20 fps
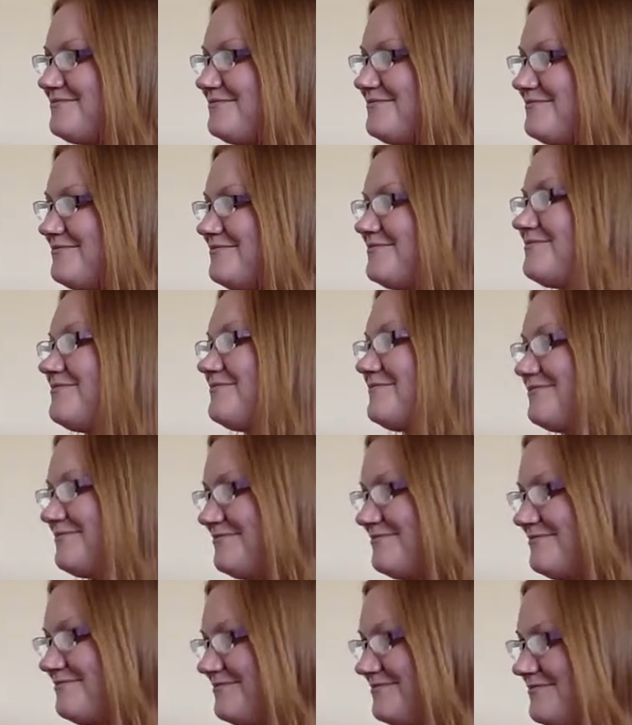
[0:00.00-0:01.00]

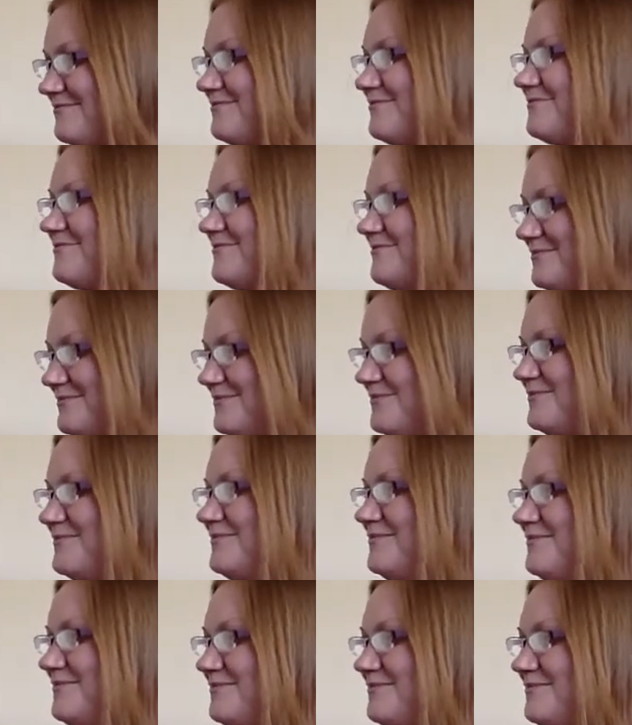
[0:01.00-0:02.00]

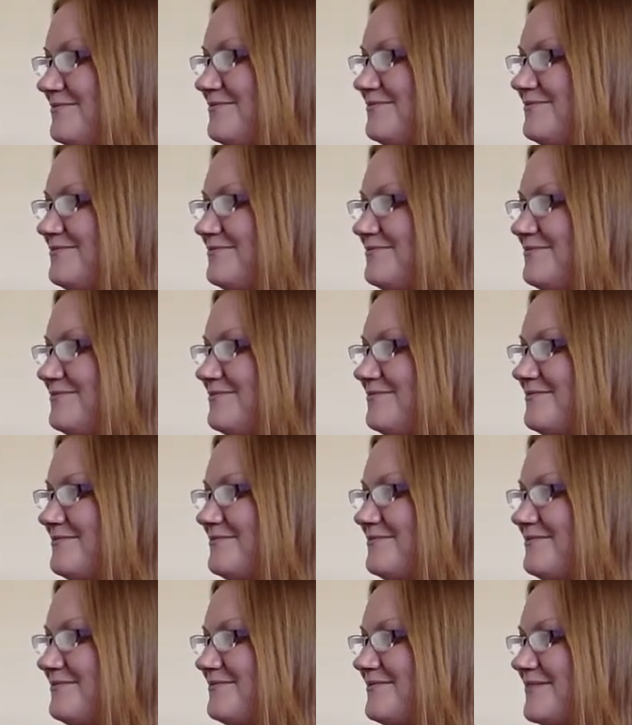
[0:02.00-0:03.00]

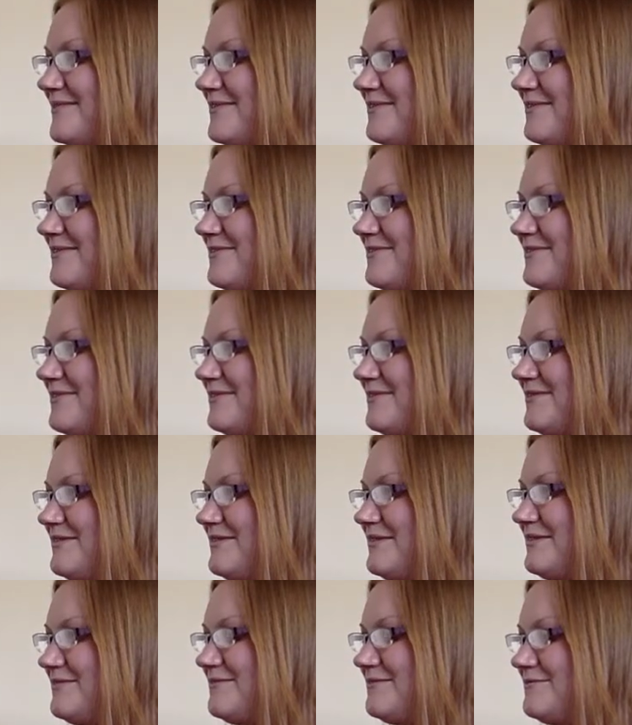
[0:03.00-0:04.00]

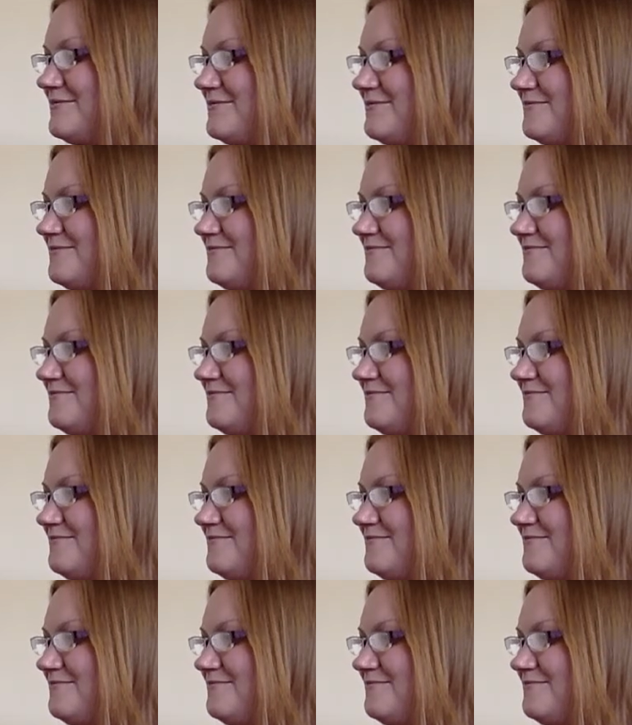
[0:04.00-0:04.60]
[no speech]